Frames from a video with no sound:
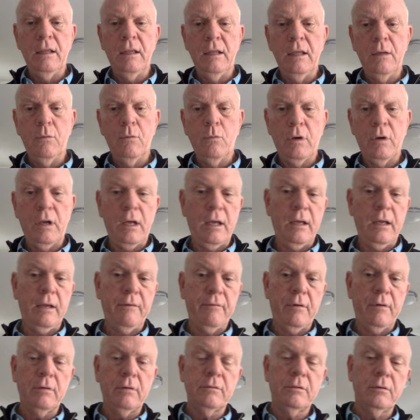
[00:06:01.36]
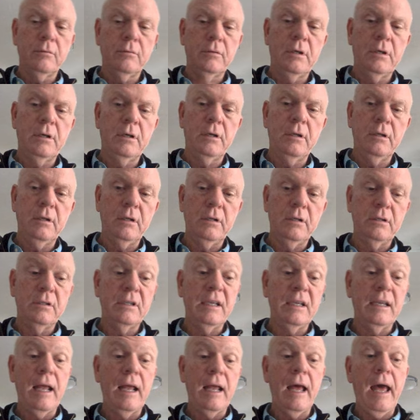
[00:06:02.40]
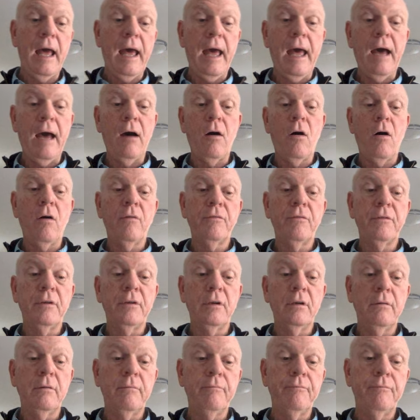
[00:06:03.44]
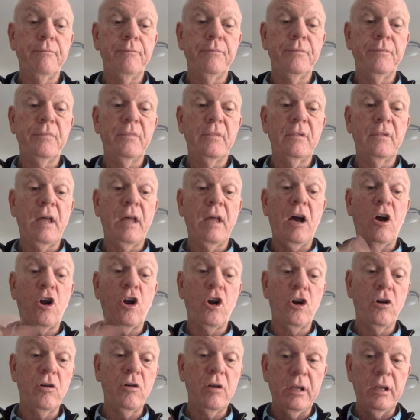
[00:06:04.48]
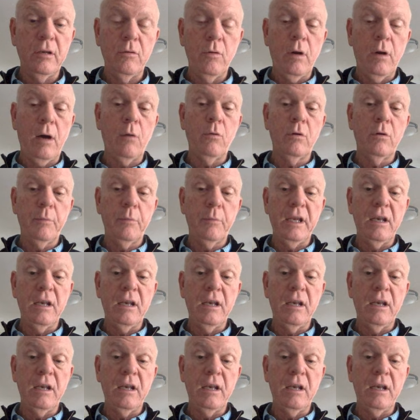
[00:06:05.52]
then what I have also done is said how early do I want to be